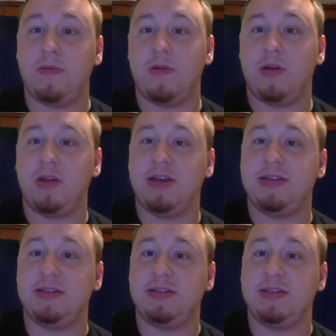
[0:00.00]
A
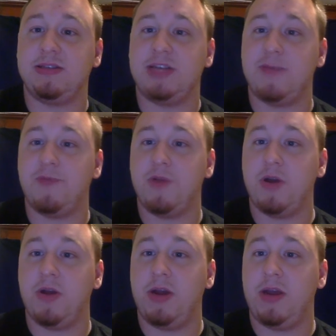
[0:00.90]
license is a
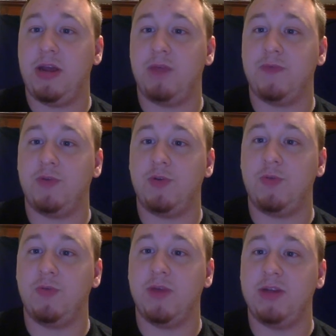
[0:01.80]
temporary and
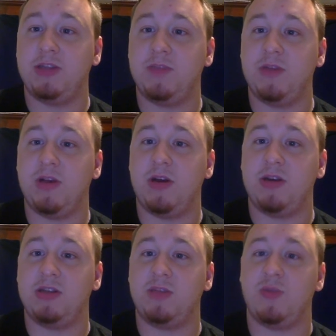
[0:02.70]
revocable right to be
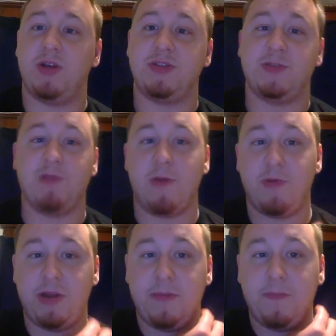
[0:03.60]
on someone else's property.